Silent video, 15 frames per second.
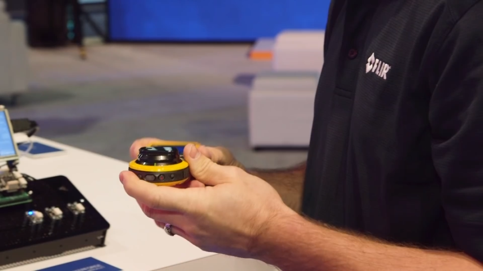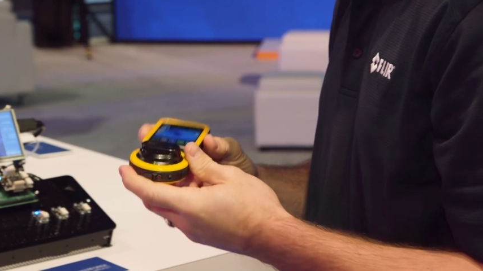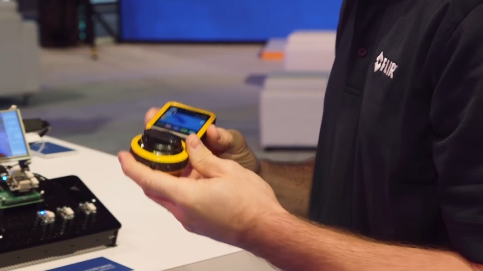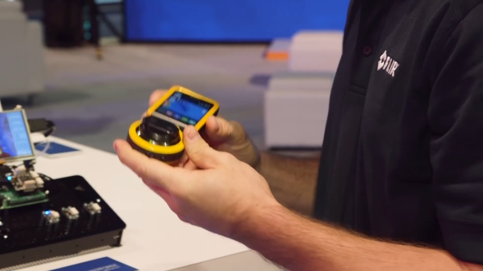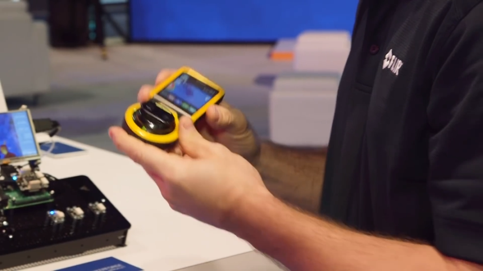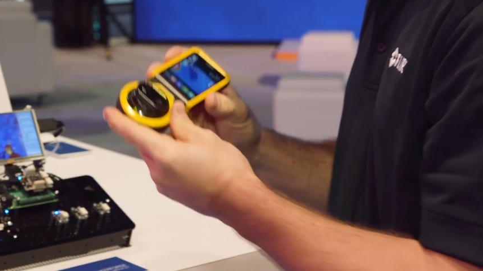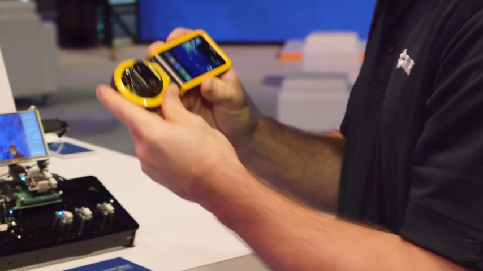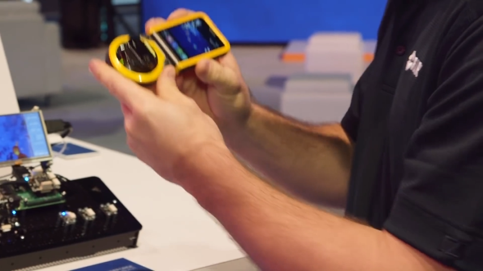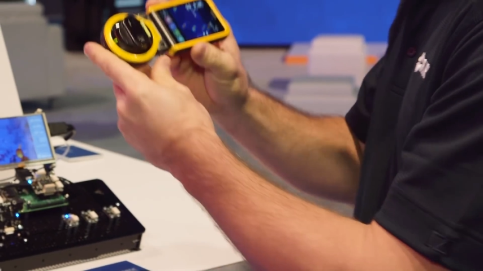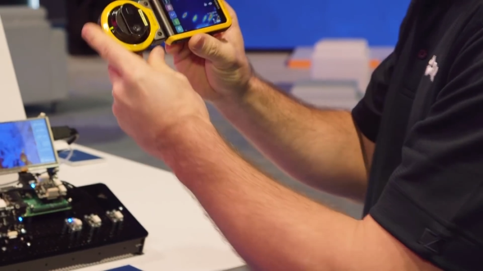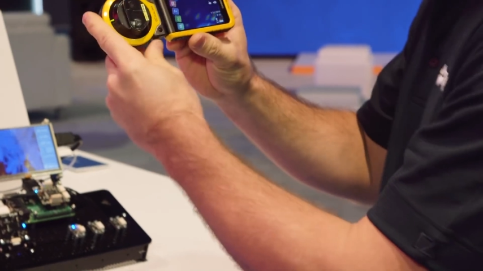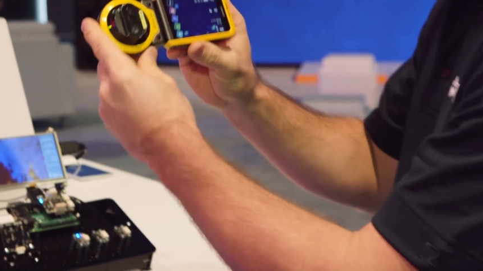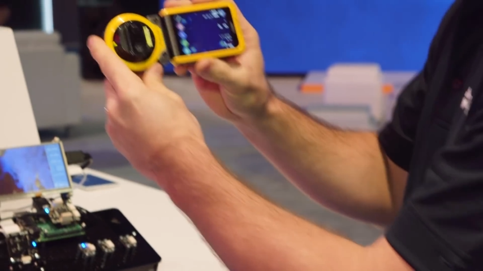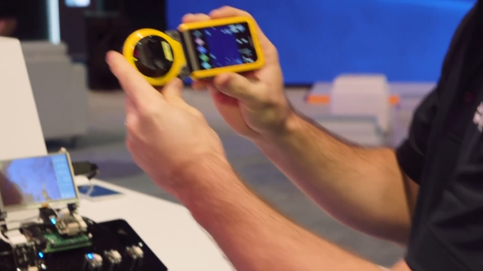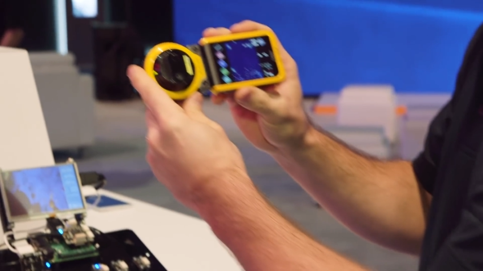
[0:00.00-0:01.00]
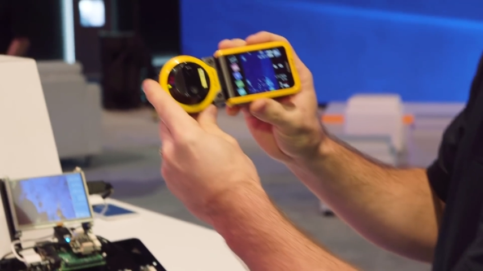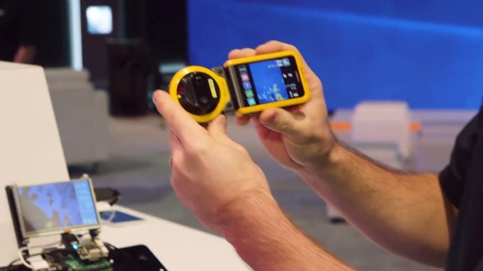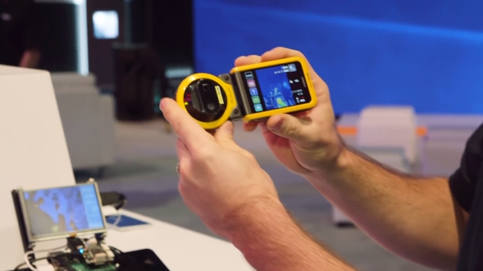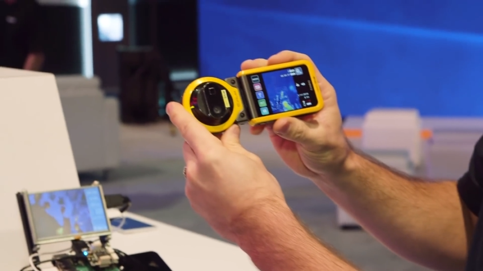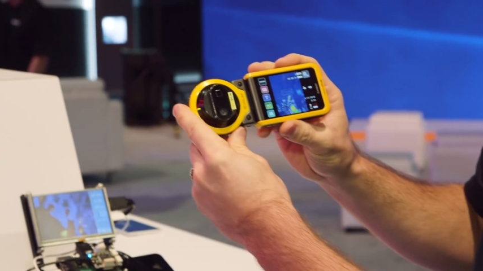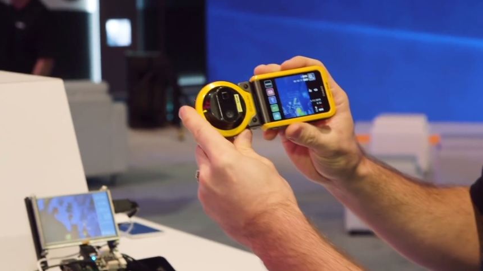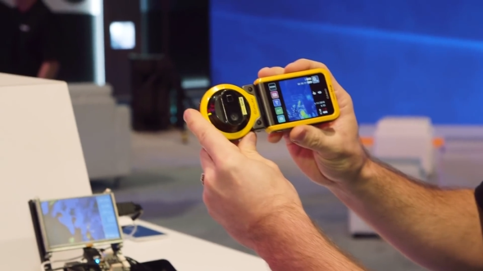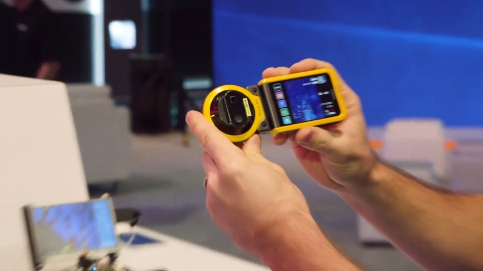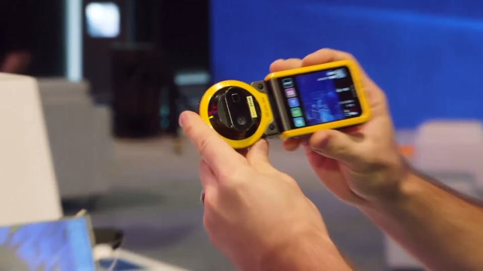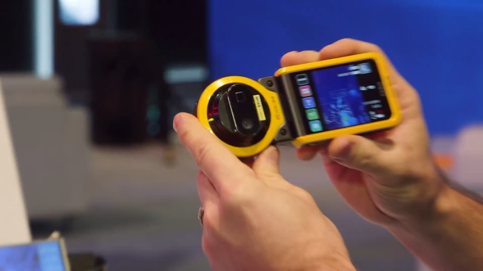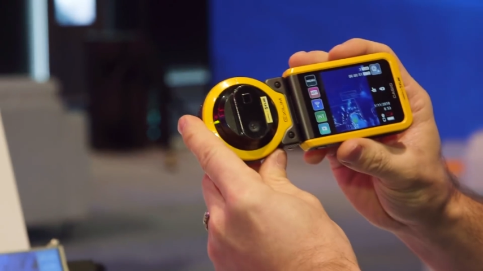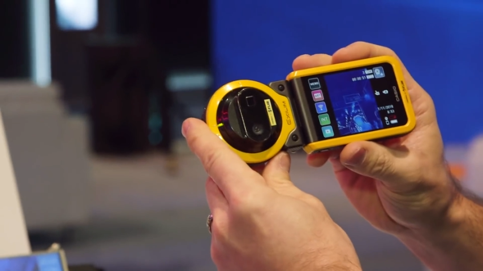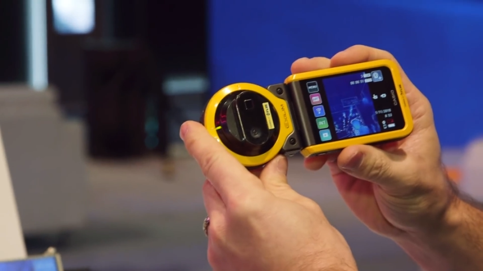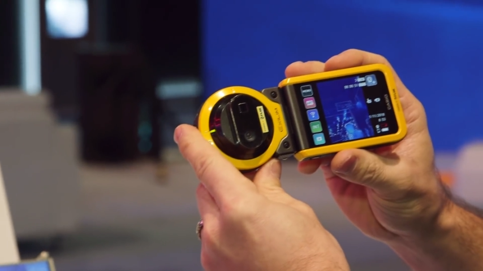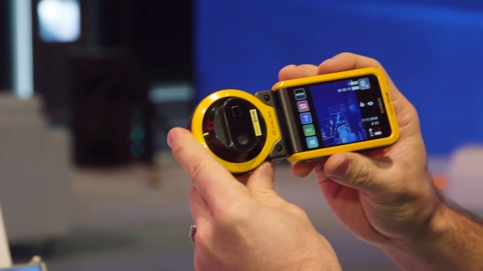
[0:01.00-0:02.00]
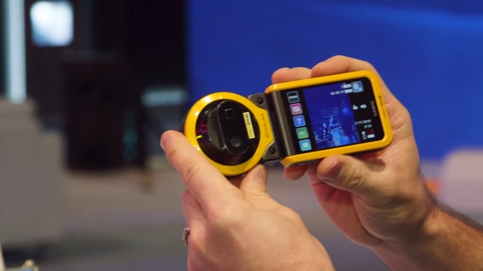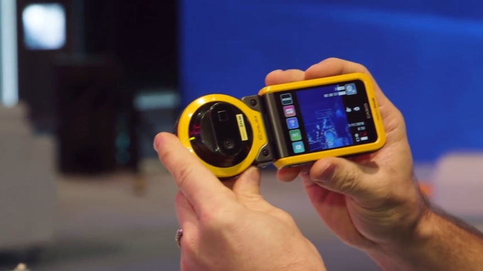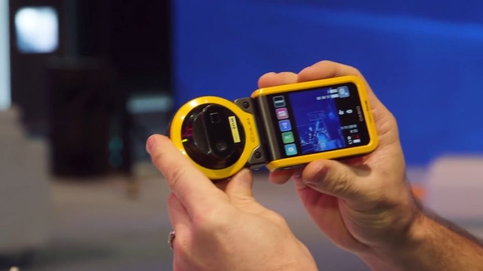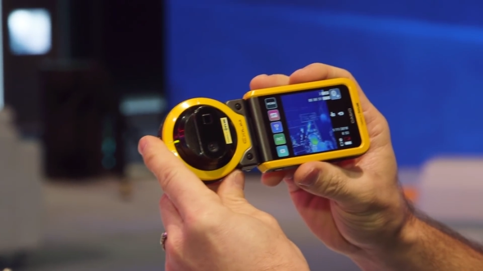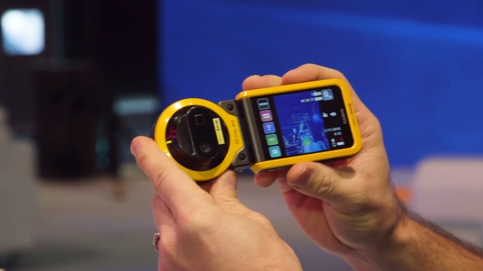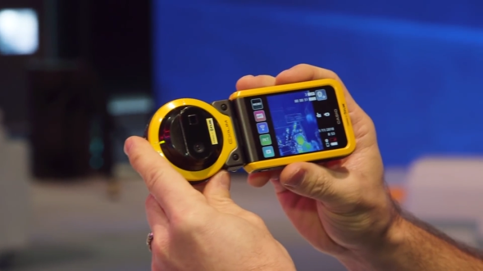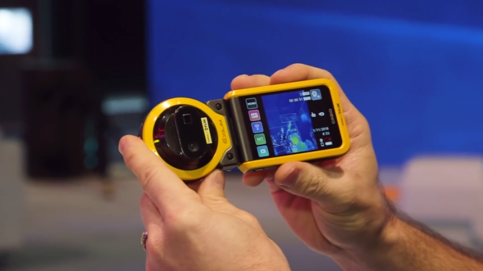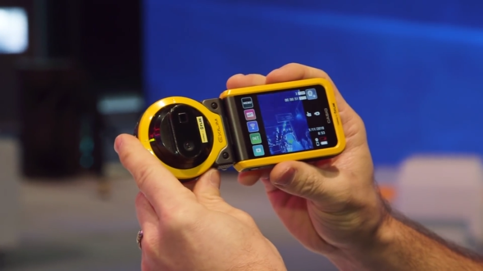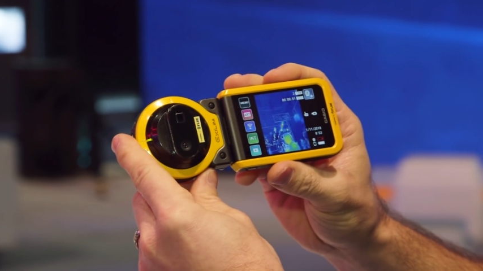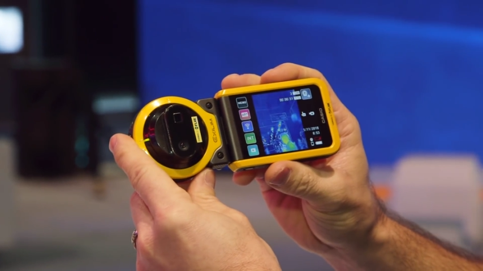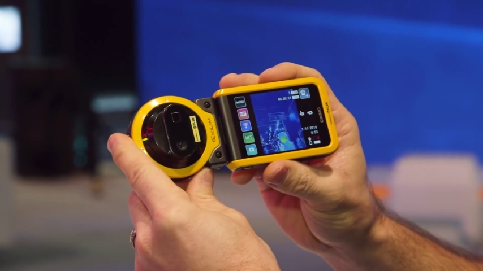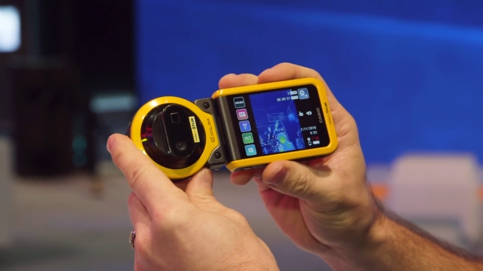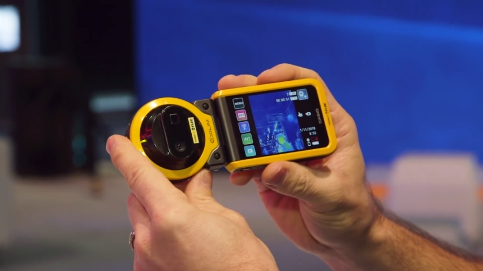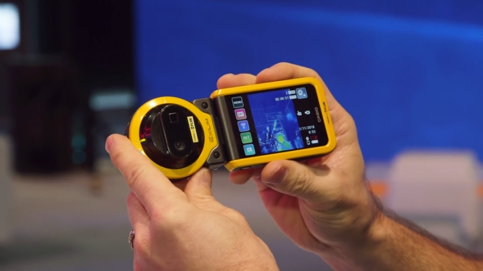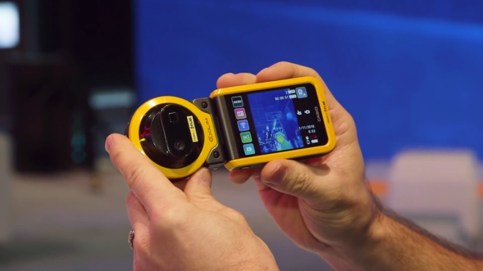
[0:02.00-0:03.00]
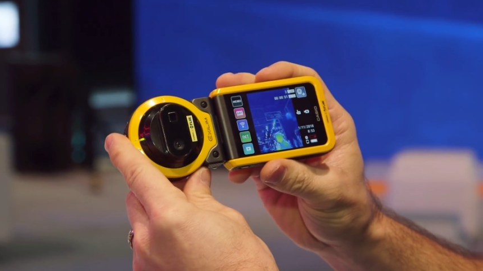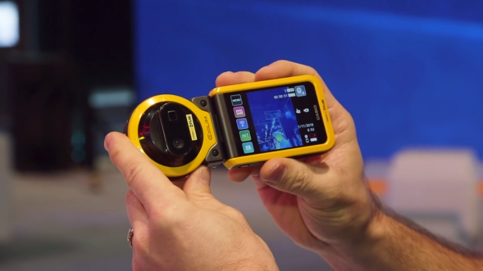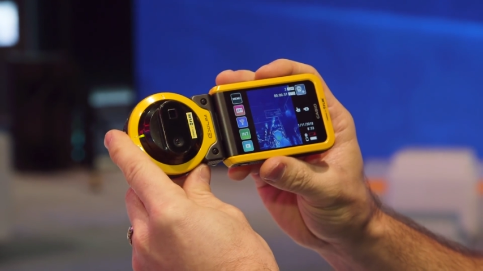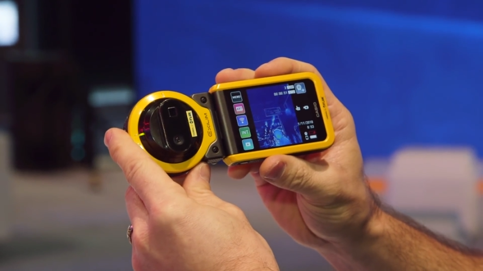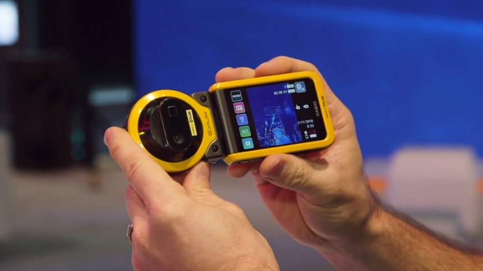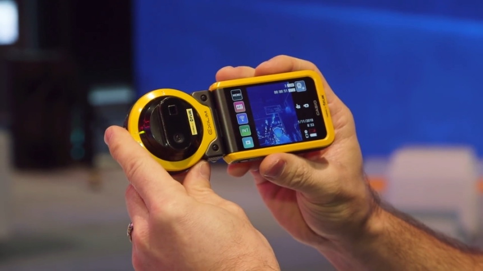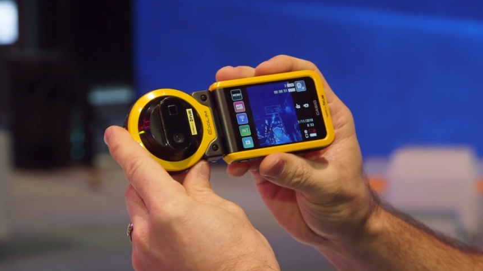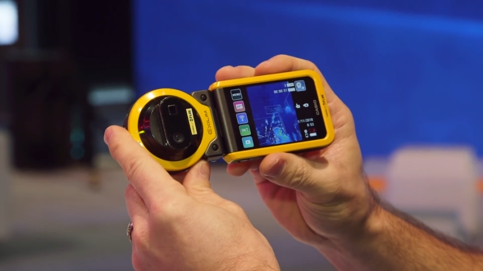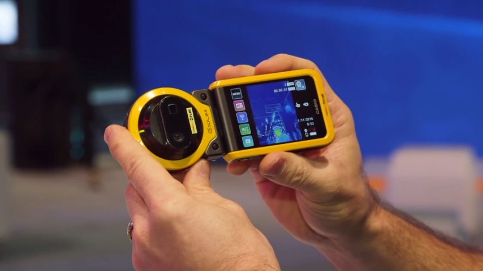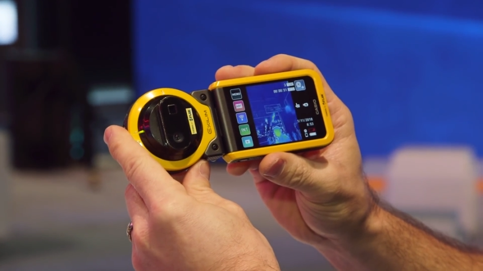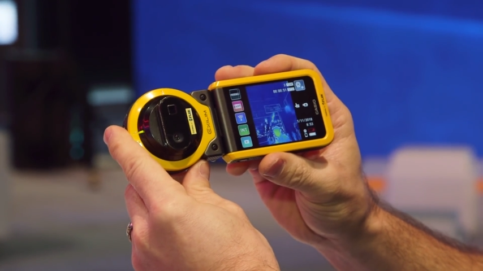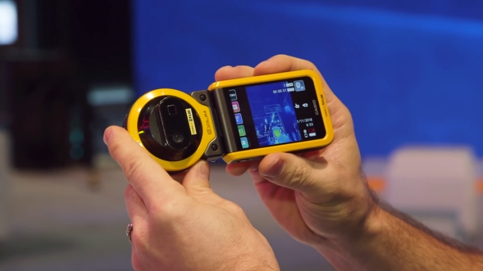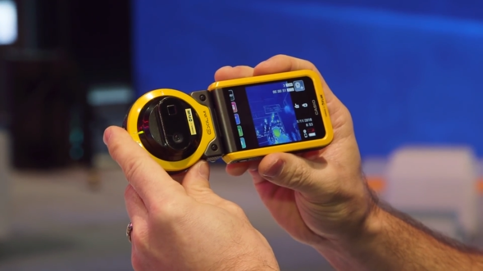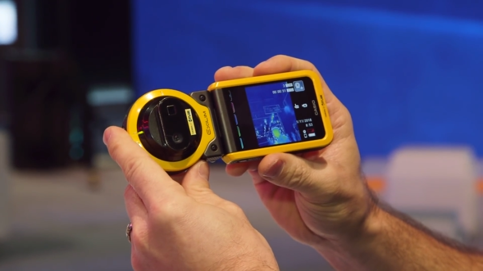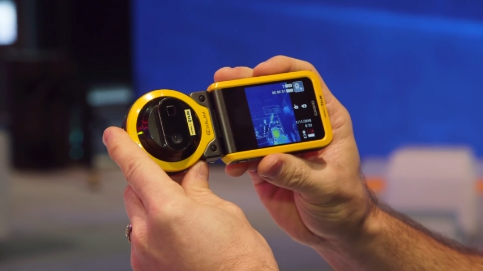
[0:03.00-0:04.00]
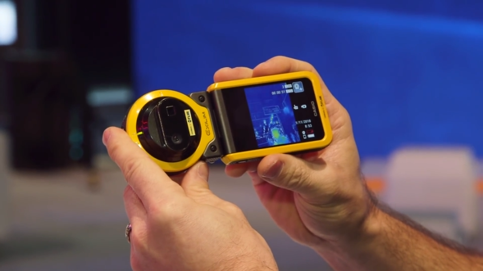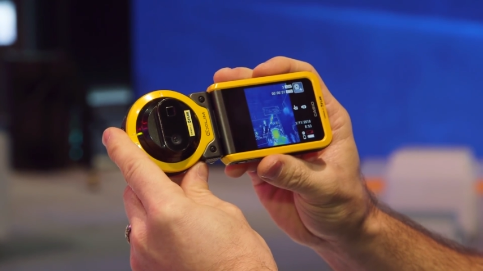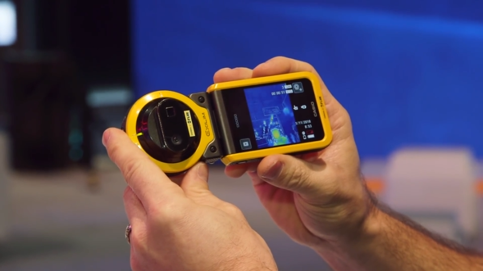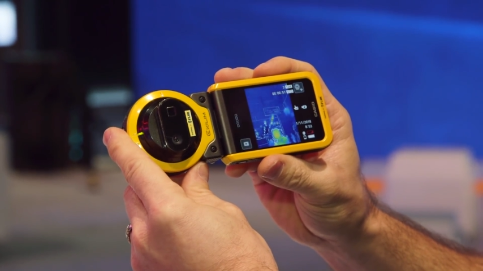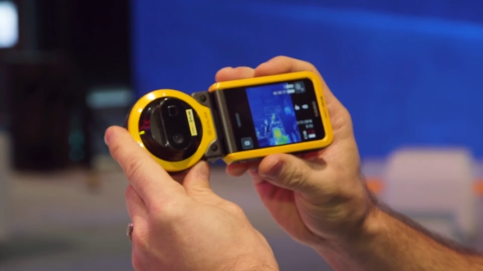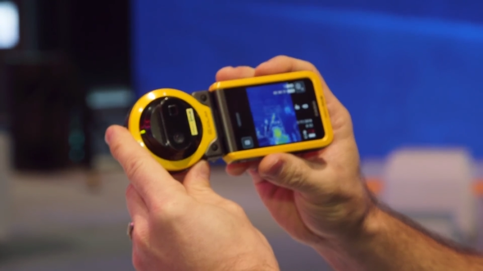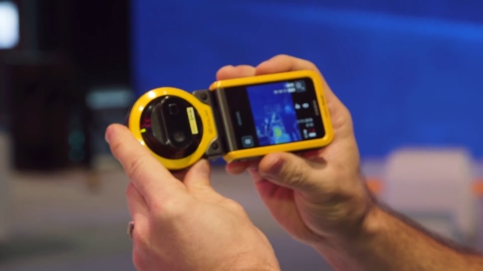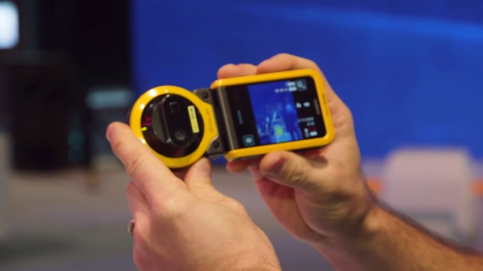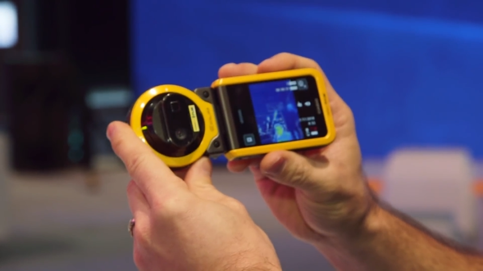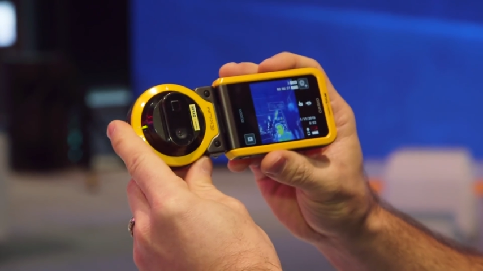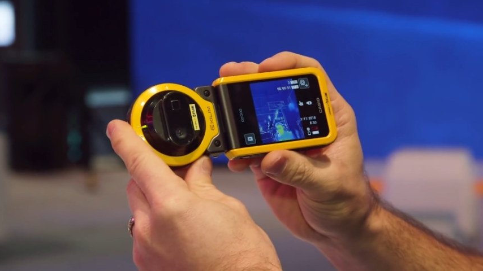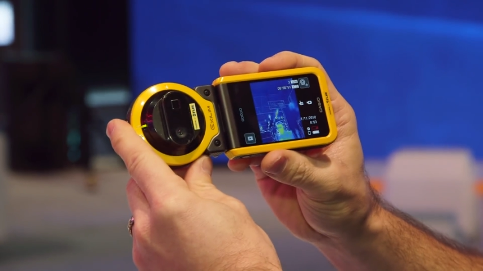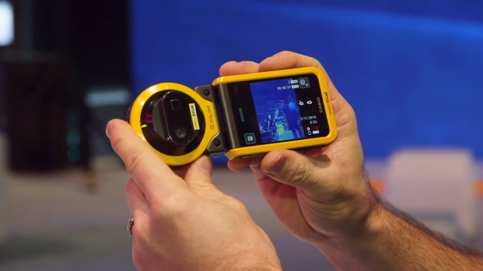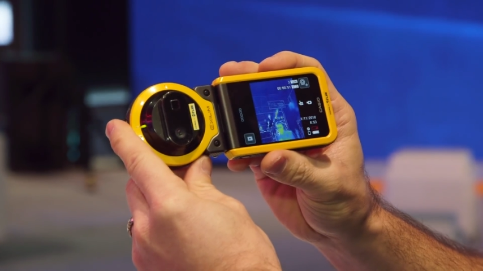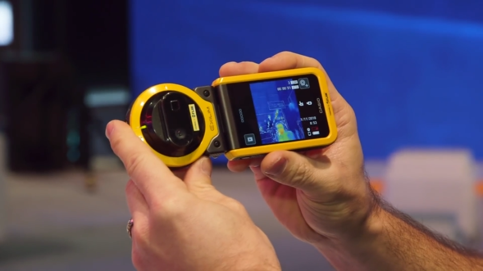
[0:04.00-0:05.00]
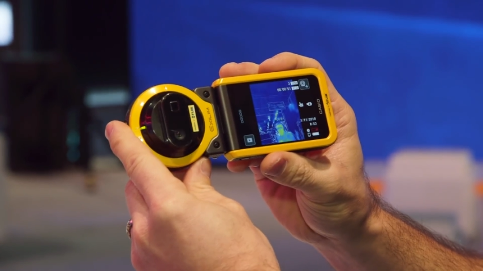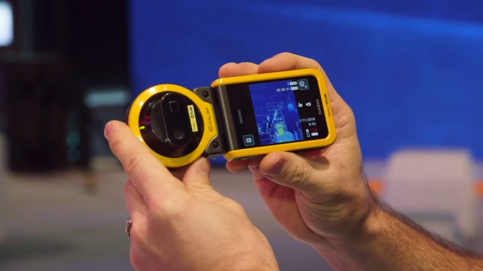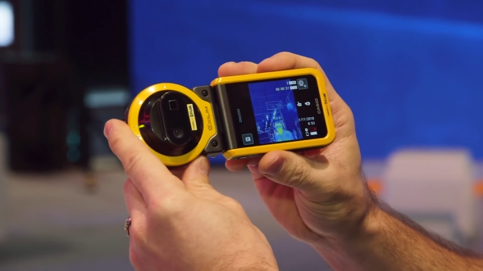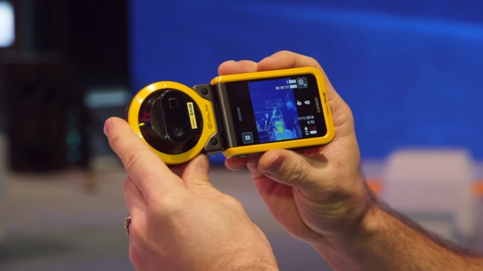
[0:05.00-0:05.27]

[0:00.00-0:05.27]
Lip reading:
Nobody's mouth can be seen.